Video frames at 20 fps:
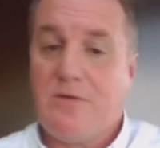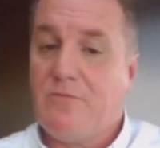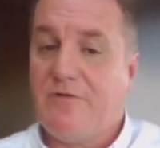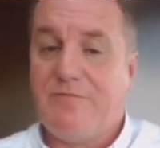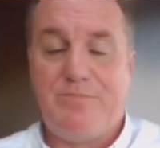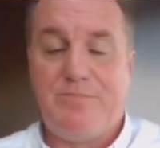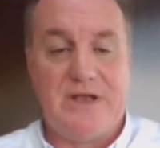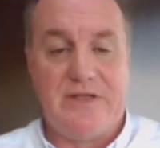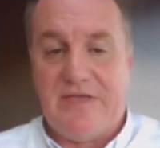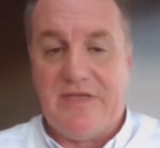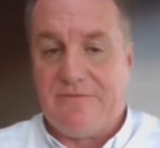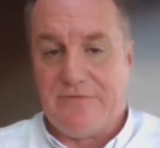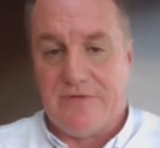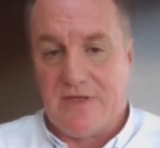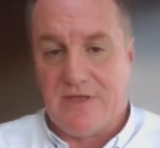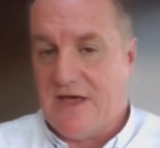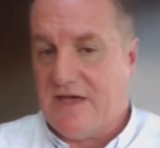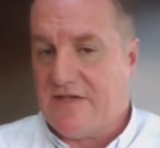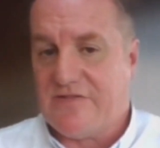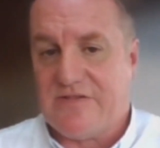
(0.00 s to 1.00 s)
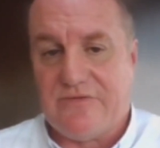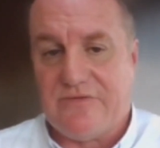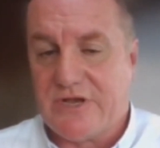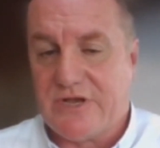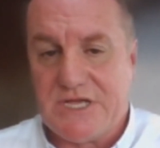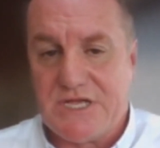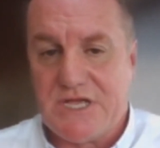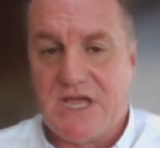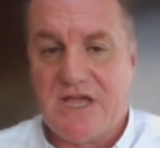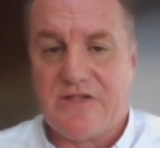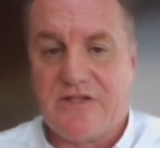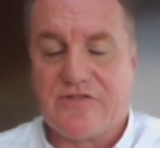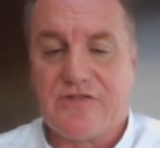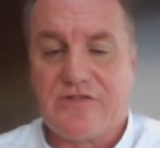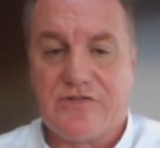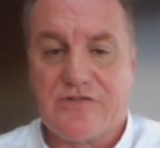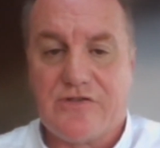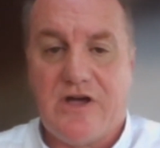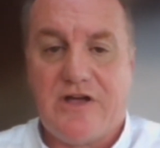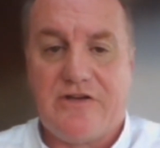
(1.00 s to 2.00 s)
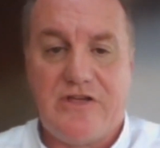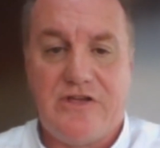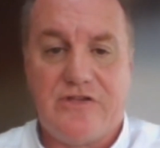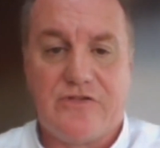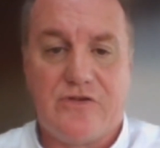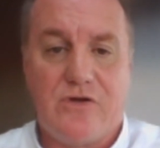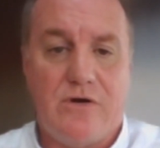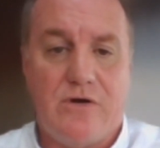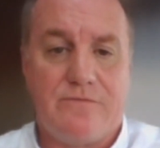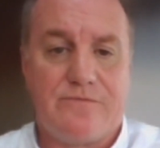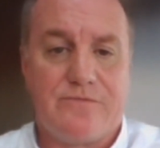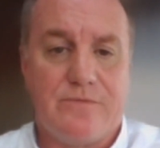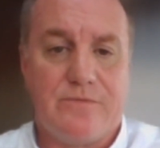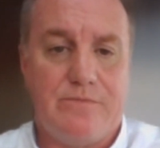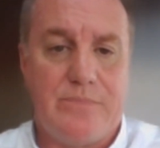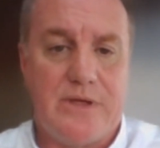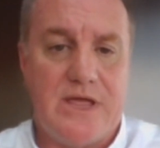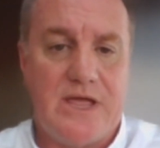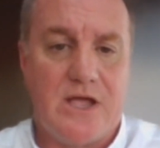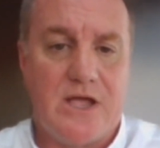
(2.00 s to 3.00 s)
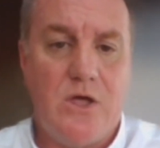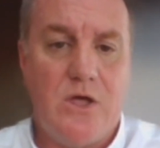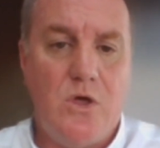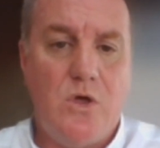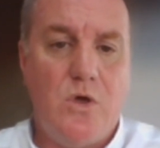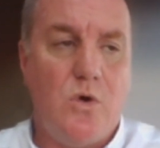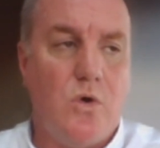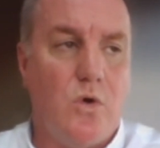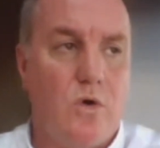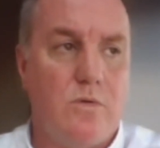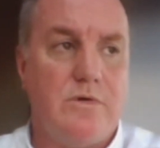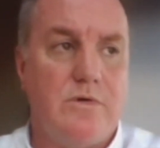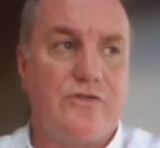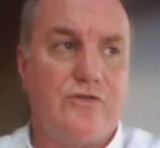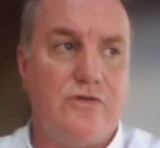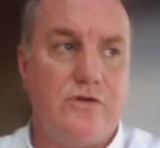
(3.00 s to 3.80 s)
We've been in that for the last 70 years. Society has gone from being almost